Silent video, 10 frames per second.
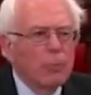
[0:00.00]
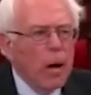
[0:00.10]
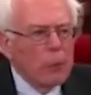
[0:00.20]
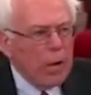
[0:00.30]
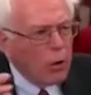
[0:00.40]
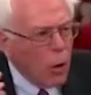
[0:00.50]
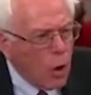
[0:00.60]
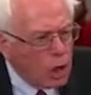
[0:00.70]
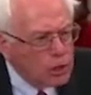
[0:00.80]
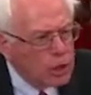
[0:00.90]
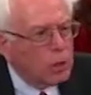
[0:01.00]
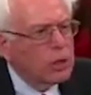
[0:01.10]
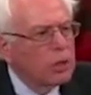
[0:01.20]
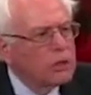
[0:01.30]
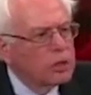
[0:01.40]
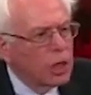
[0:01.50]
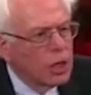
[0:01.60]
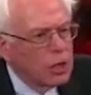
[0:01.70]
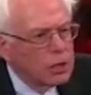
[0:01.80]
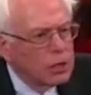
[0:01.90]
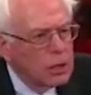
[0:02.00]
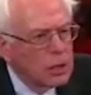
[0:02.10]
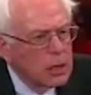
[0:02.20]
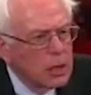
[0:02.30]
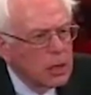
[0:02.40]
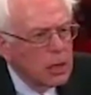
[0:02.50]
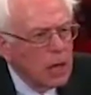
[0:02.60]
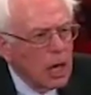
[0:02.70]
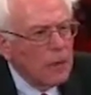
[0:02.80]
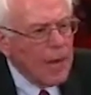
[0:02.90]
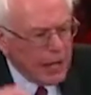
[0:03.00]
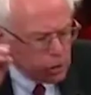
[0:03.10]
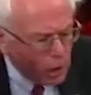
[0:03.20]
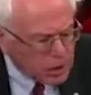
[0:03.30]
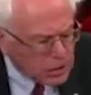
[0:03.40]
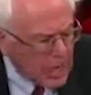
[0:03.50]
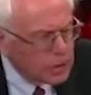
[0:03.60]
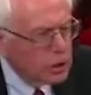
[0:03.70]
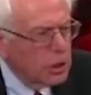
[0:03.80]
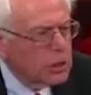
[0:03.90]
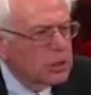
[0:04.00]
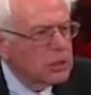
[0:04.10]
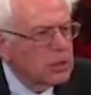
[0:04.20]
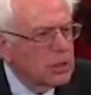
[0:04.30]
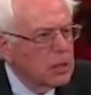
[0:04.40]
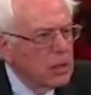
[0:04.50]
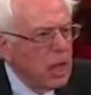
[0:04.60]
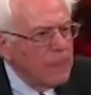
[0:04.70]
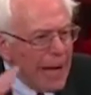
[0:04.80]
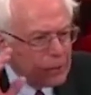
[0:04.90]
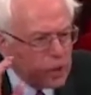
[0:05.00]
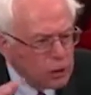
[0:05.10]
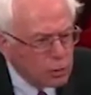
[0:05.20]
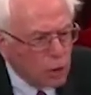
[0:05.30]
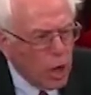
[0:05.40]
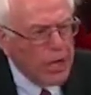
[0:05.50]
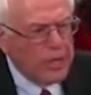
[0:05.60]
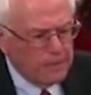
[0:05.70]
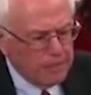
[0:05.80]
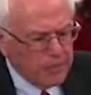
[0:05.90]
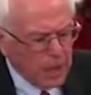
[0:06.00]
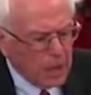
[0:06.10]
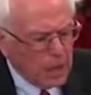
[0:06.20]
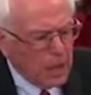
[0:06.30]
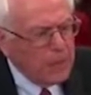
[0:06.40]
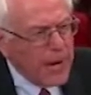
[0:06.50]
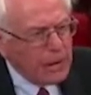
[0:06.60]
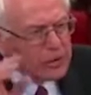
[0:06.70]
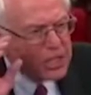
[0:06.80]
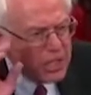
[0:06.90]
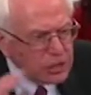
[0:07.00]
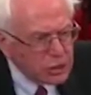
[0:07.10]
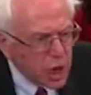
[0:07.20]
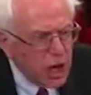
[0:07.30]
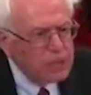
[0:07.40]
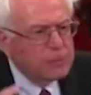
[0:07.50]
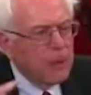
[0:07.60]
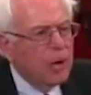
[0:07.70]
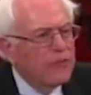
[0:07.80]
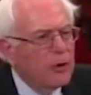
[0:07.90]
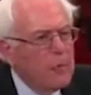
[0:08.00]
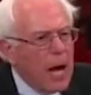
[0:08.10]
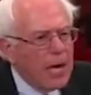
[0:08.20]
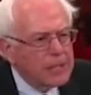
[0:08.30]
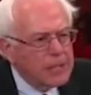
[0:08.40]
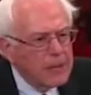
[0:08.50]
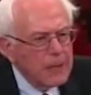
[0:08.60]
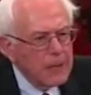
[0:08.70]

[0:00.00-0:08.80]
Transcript: but we are also concerned about Los Angeles, about Detroit, about St. Johnsbury, Vermont.